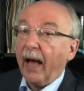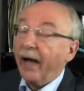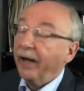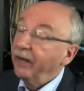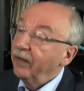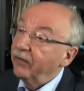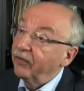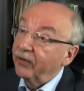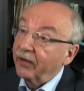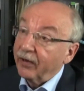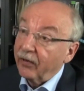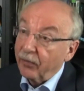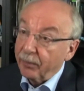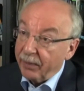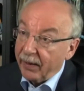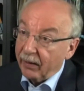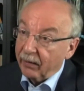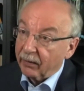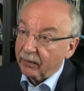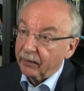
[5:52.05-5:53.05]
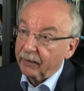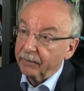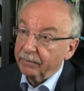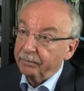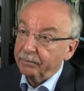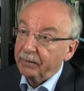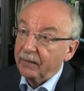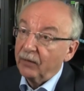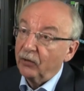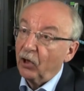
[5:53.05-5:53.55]
And it's transparent.
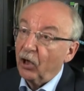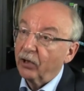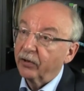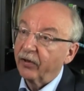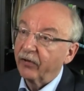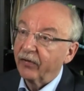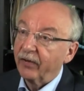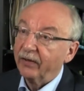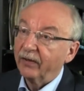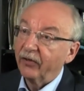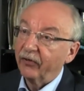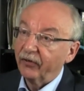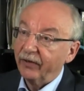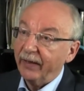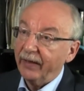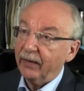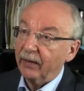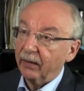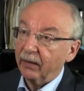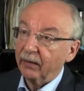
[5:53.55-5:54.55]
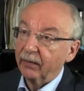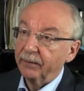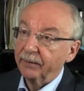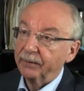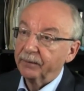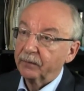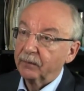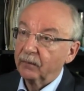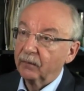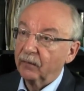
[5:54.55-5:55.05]
Doctors understand it.
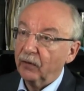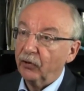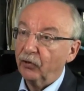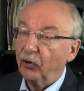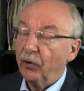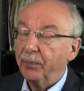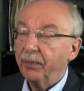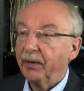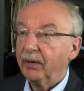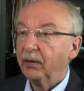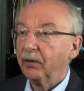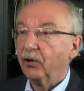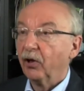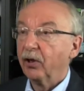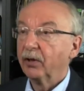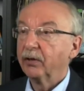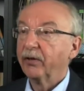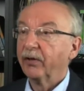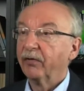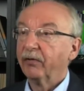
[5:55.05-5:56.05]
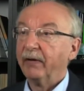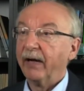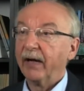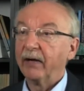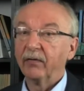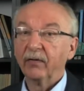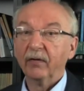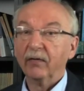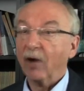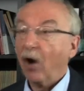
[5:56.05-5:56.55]
The typical doctor's
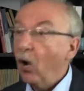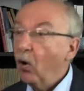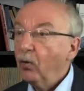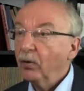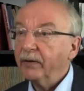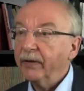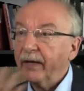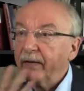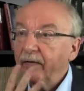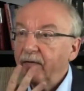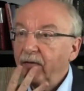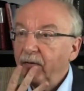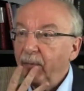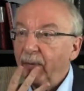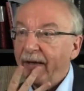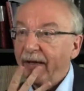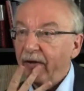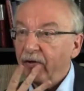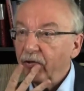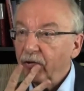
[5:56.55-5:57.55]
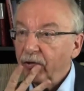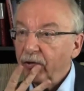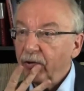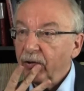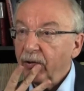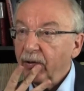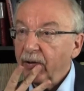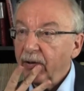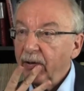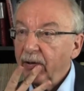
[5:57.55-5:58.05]
reaction is, oh, that's the way I
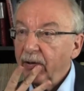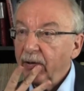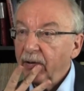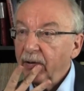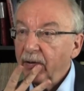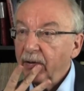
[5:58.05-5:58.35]
should do it.